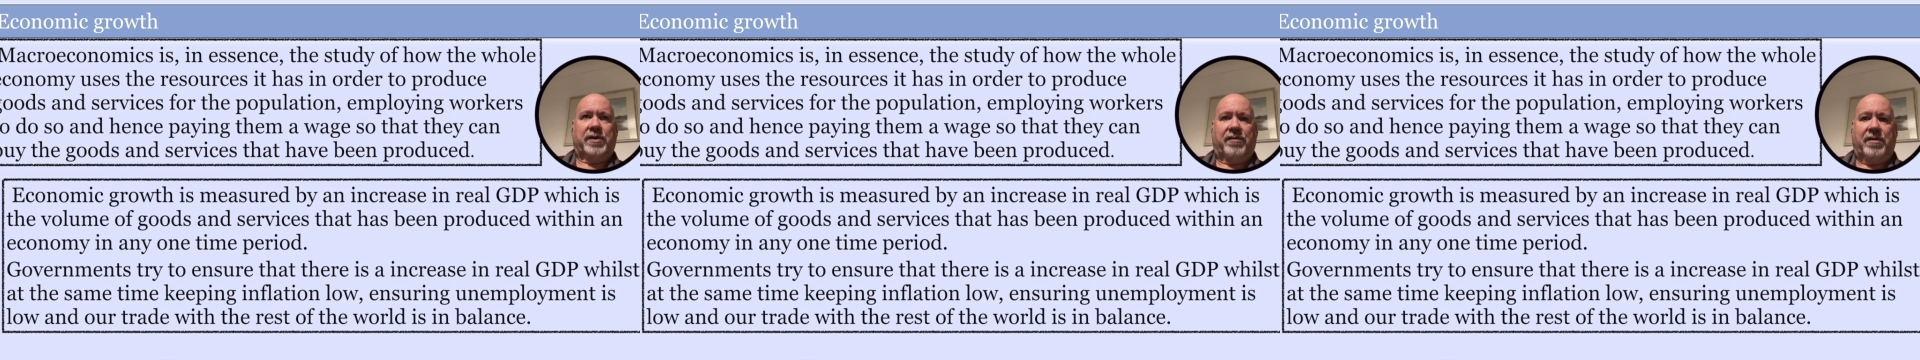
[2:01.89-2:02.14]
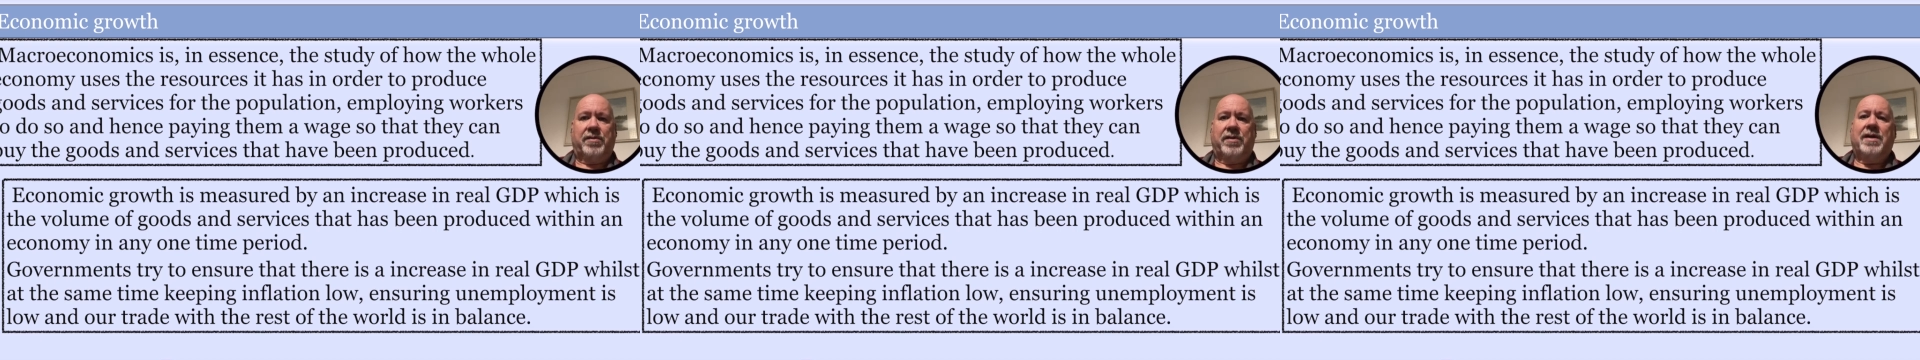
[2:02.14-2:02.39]

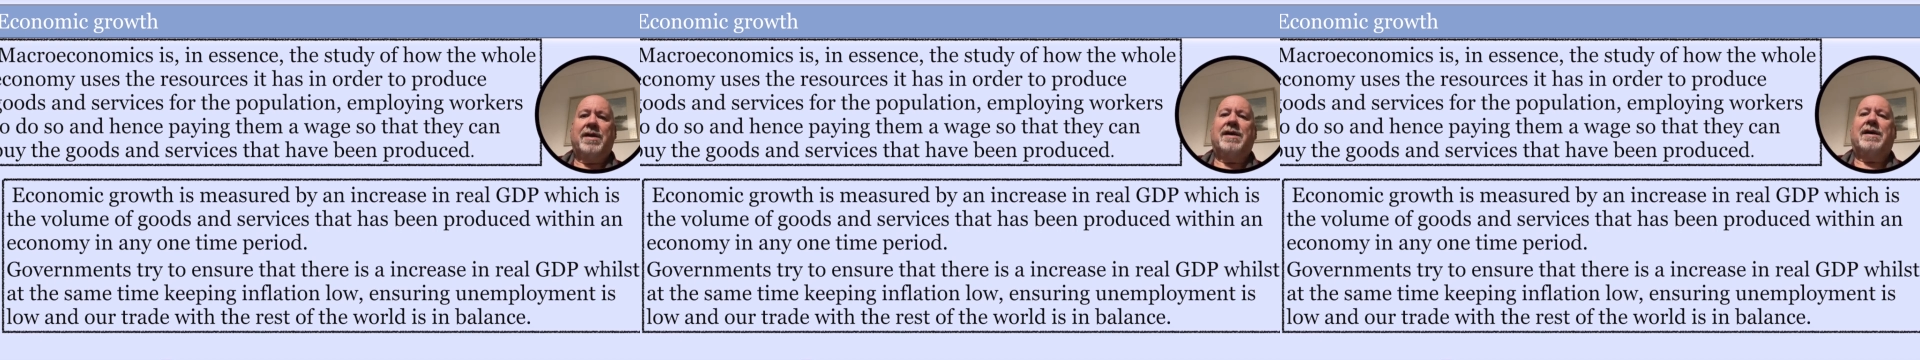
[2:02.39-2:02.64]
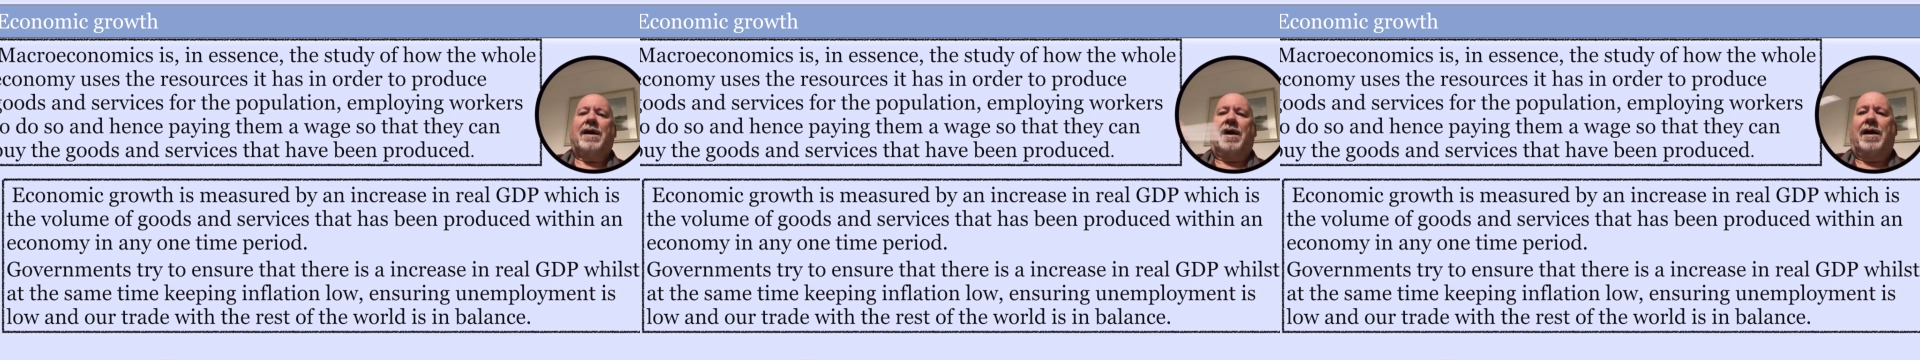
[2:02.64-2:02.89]
growth,
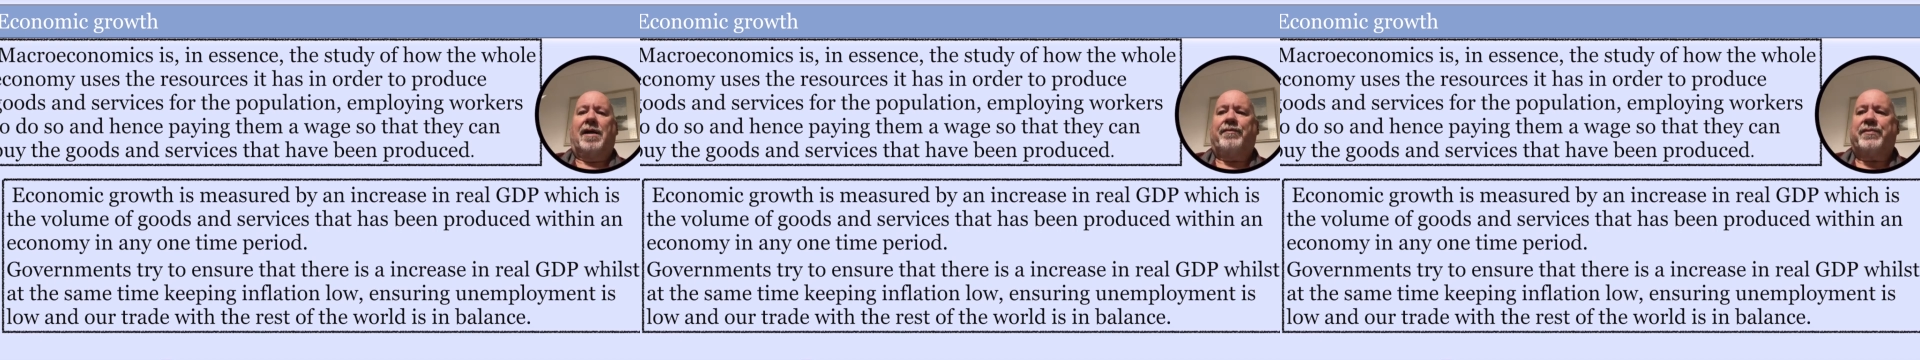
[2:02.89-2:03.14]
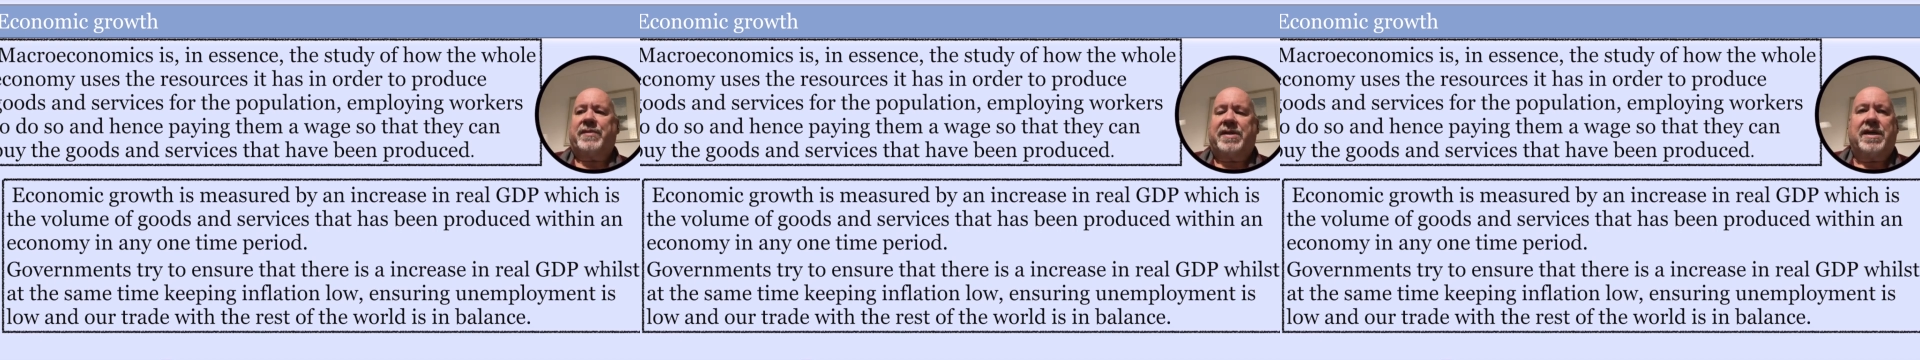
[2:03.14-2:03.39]

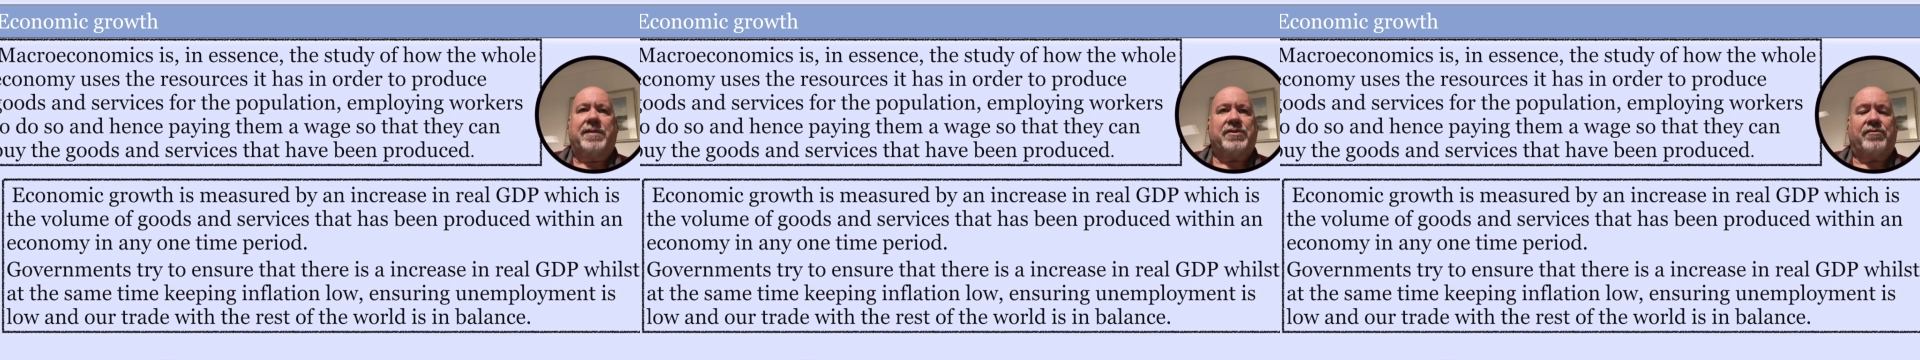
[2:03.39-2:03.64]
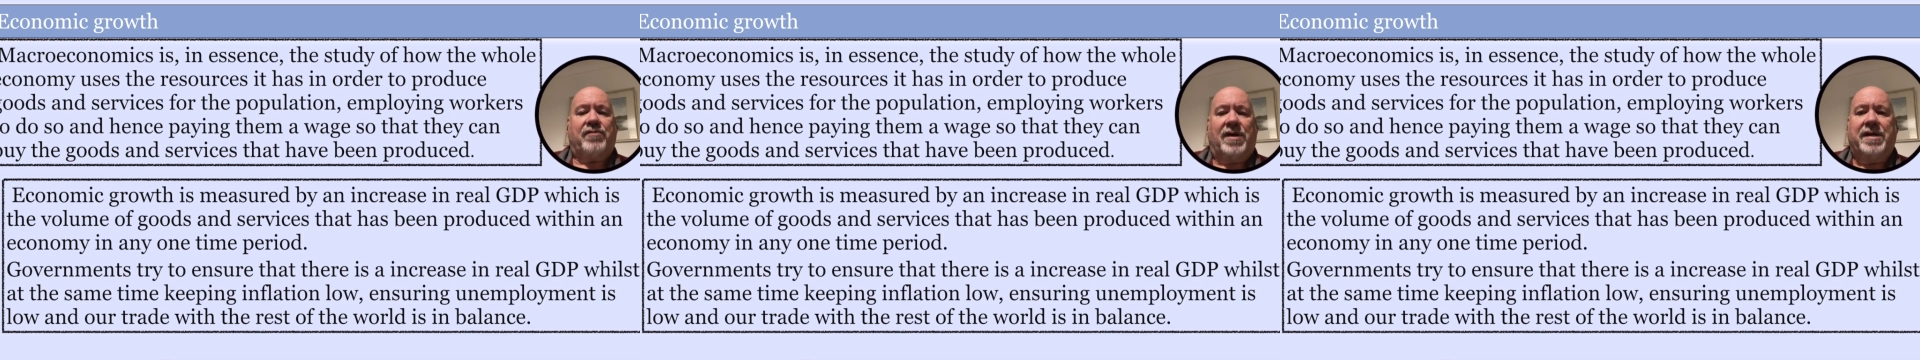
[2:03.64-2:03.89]
keeps
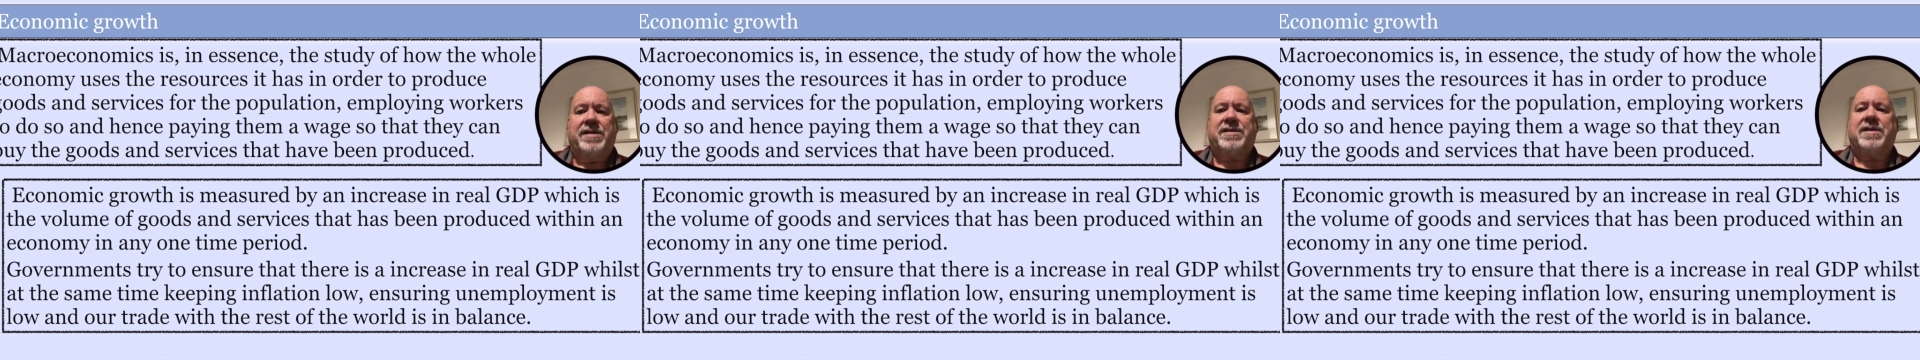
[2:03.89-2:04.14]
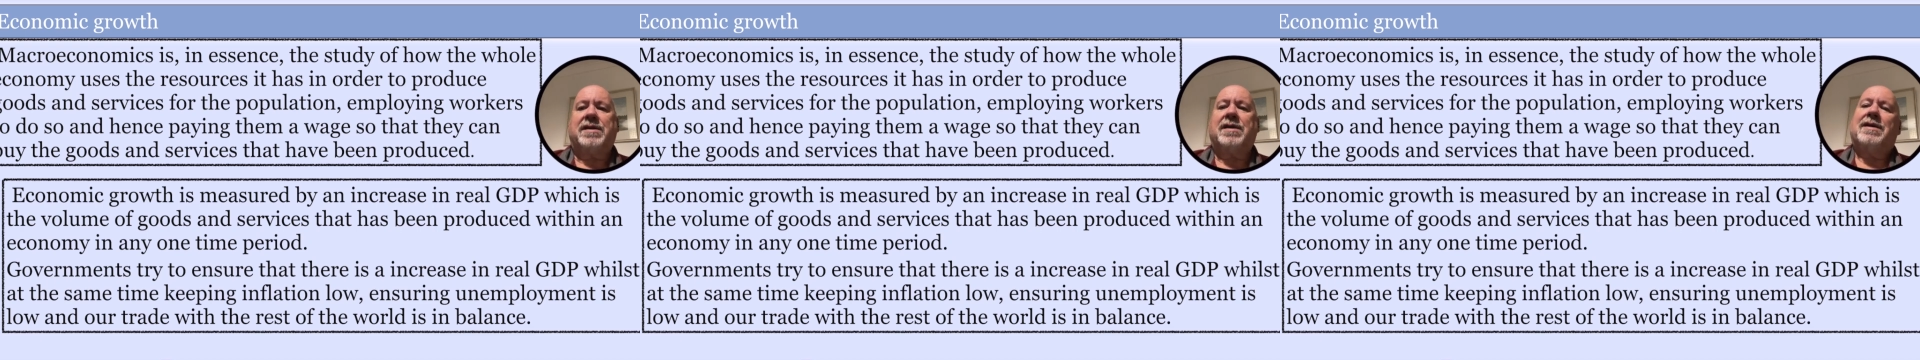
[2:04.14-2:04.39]

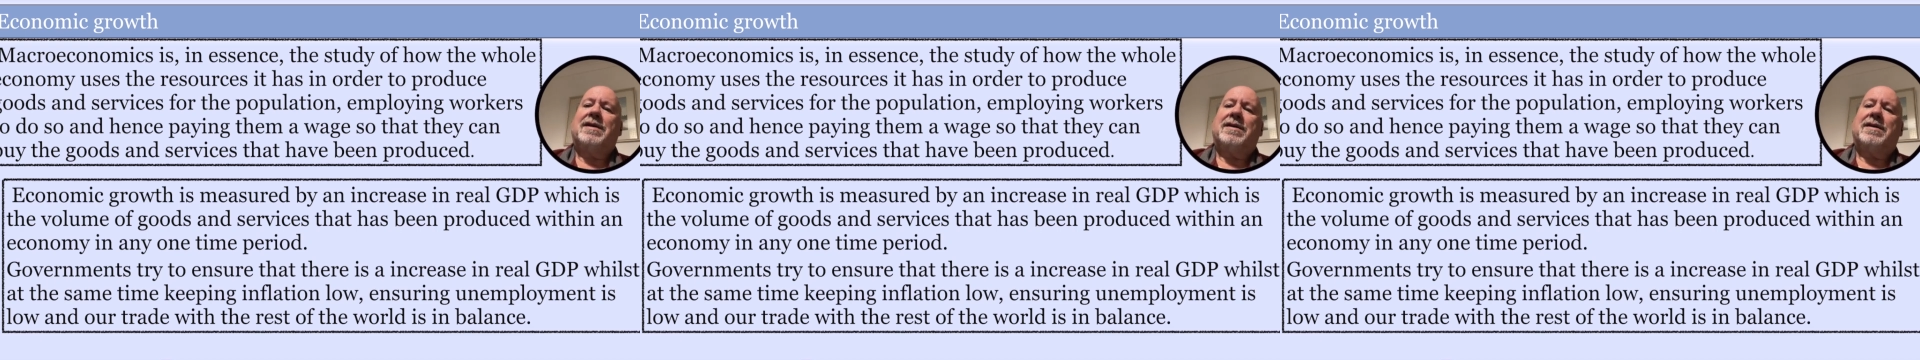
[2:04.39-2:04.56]
rising,